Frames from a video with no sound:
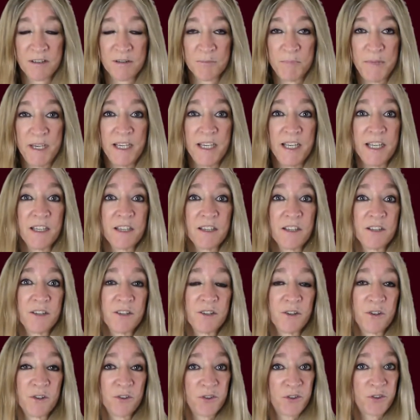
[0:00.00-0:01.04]
meaning
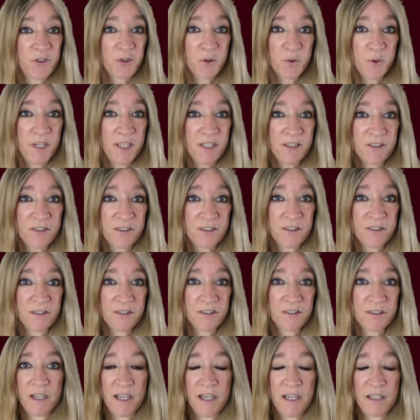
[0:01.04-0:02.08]
squint,
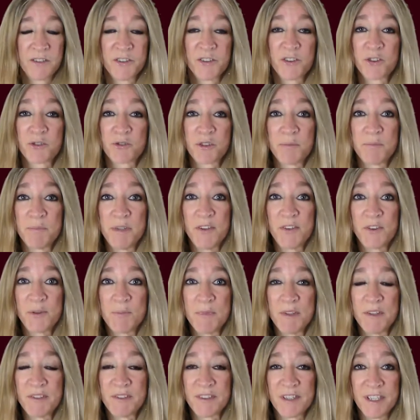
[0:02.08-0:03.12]
and
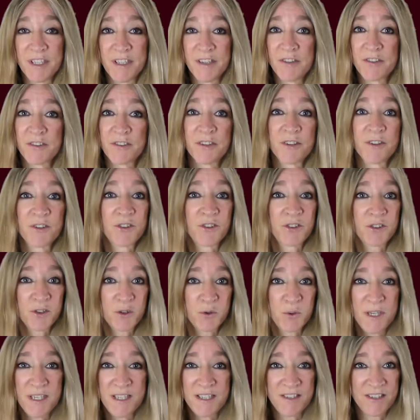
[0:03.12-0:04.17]
strabismus is
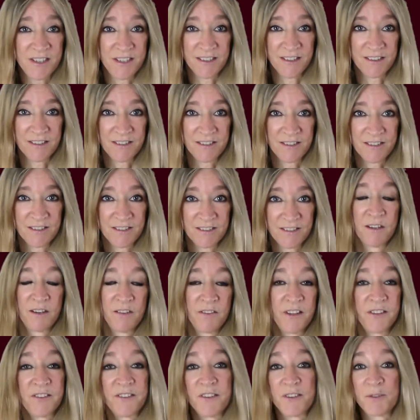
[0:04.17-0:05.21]
squinting.
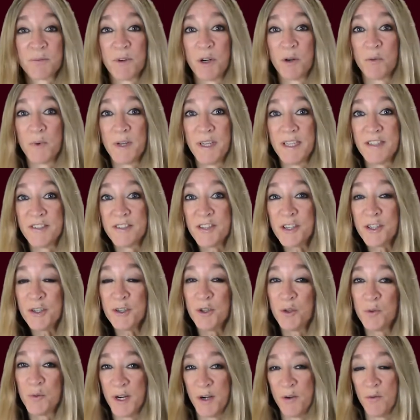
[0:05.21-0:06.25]
This is what we
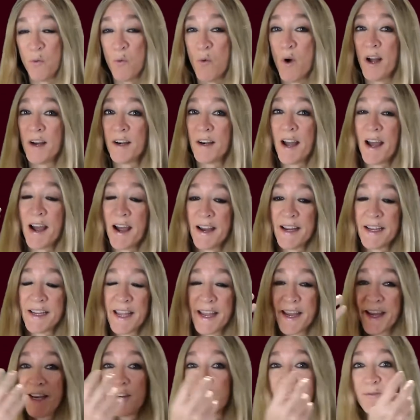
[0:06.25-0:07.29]
do when one eye
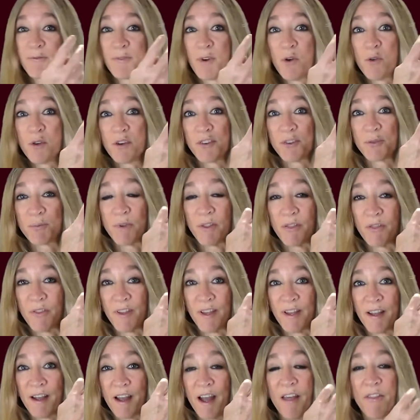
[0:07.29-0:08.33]
can't focus with
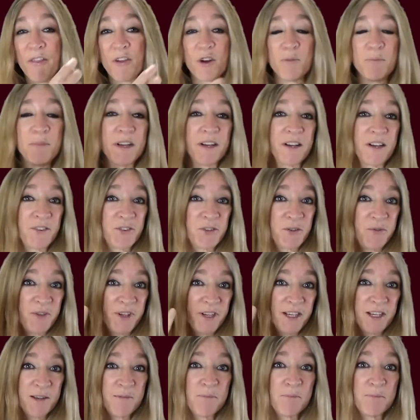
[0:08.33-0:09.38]
the other because of
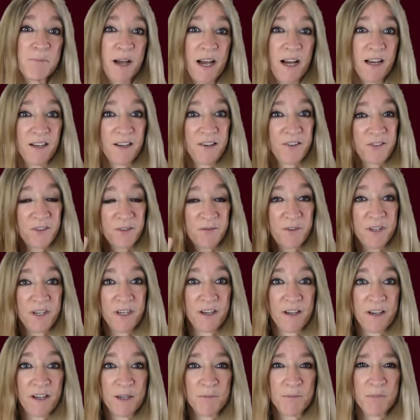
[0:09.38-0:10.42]
the imbalance of the
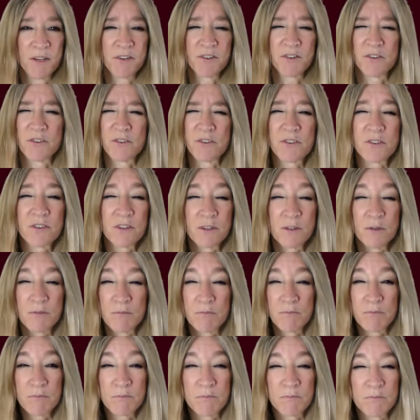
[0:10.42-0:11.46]
eye muscles. So
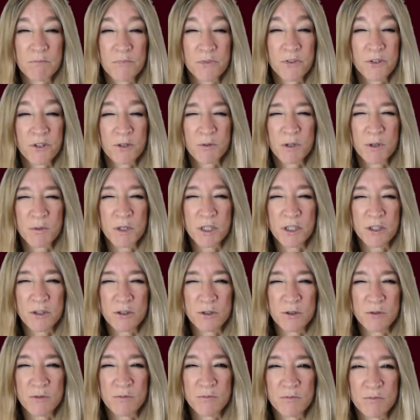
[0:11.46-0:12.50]
this is what we
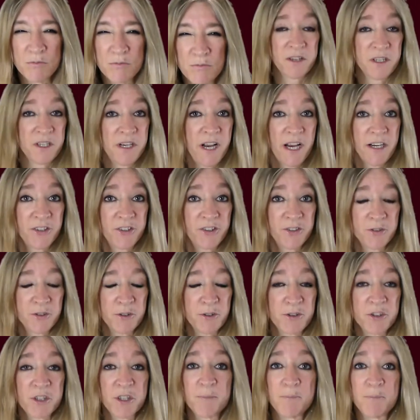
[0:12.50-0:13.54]
do. The next
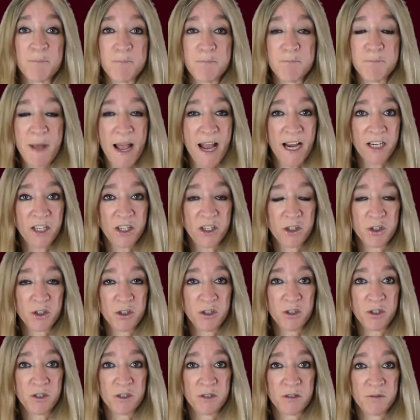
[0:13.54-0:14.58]
root,
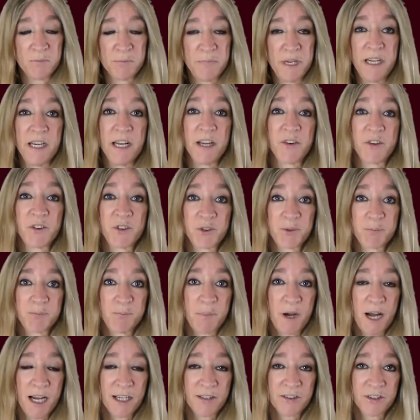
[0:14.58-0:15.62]
macule, meaning
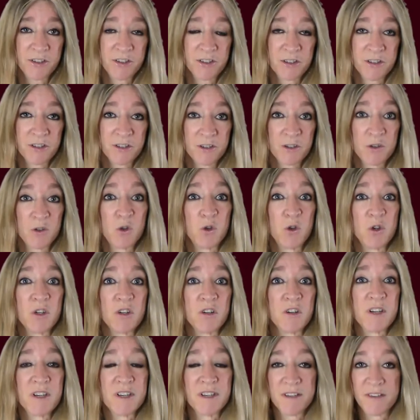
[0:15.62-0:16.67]
spot
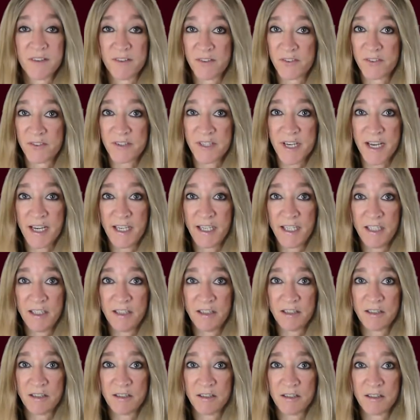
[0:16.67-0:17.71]
or
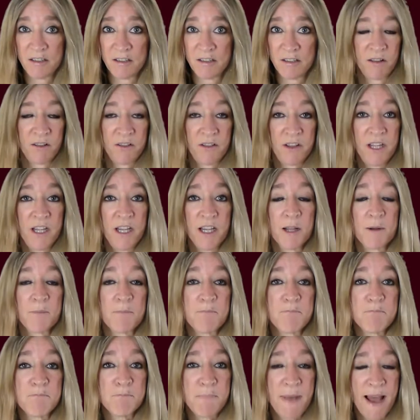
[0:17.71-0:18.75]
stain. The
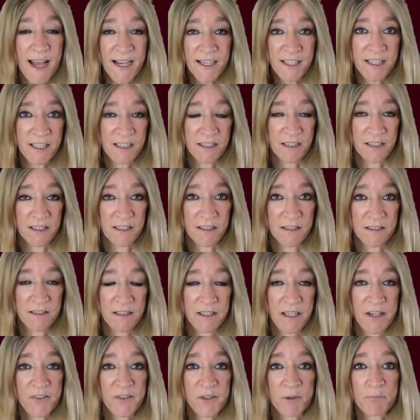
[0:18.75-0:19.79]
macula
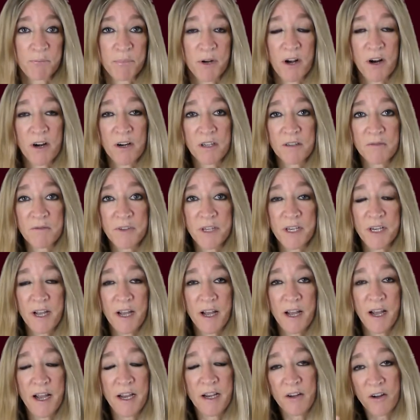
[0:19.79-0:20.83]
is a part of the
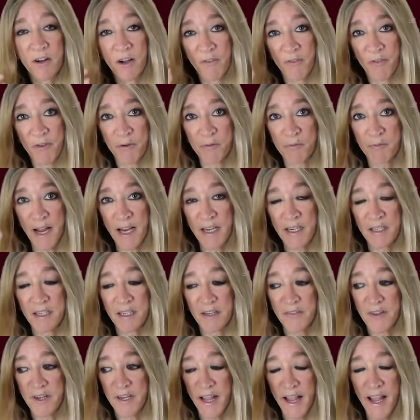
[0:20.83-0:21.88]
eye on the retina
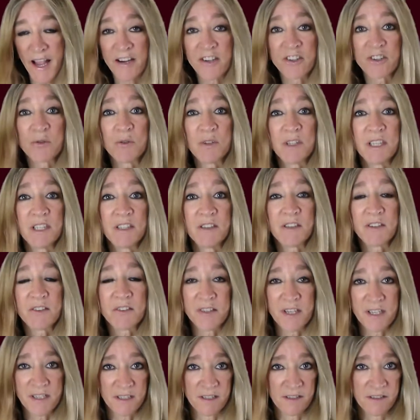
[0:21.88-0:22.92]
that actually looks
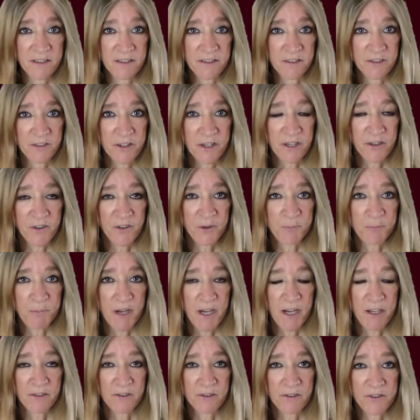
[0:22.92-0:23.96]
like a little dark
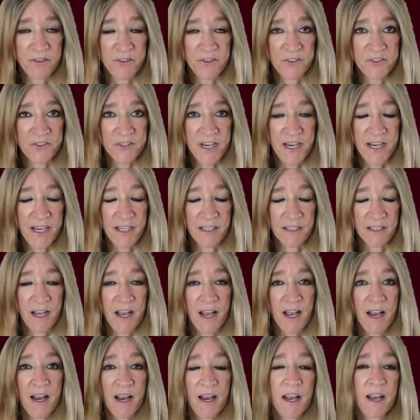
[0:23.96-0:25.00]
spot or stain.
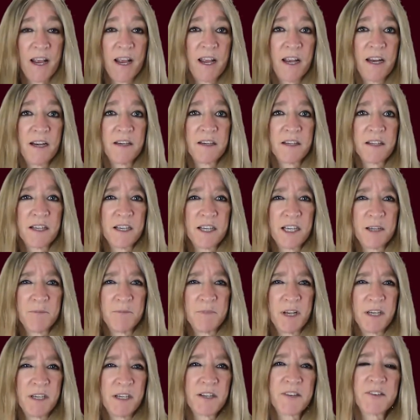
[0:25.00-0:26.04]
And um,
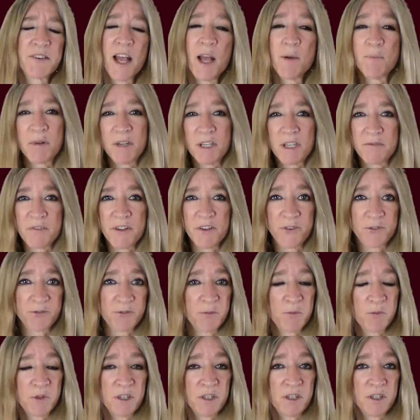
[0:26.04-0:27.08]
an example of this
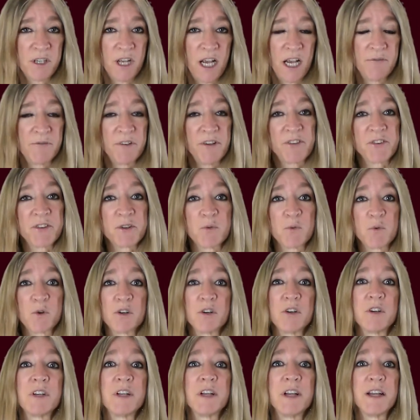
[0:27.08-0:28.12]
from real life is the
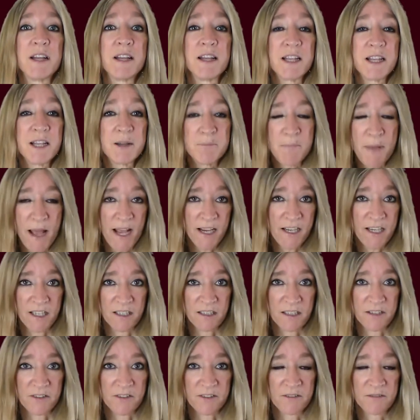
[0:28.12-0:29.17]
word
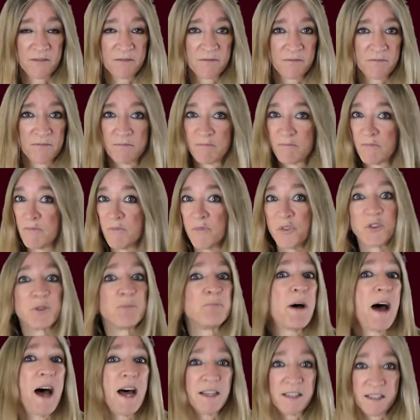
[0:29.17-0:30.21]
immaculate,
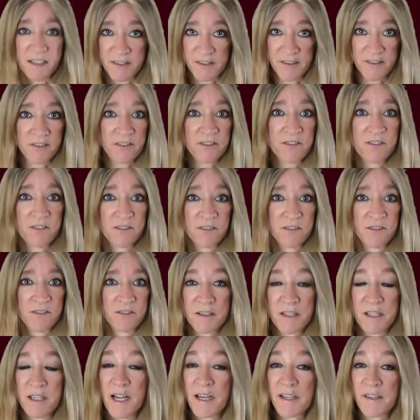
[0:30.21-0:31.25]
spotless.
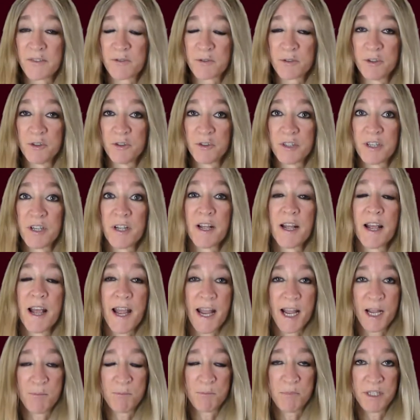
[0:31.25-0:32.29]
The next root,
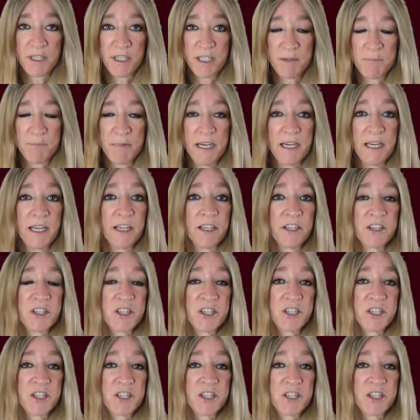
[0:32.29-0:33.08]
ambly, meaning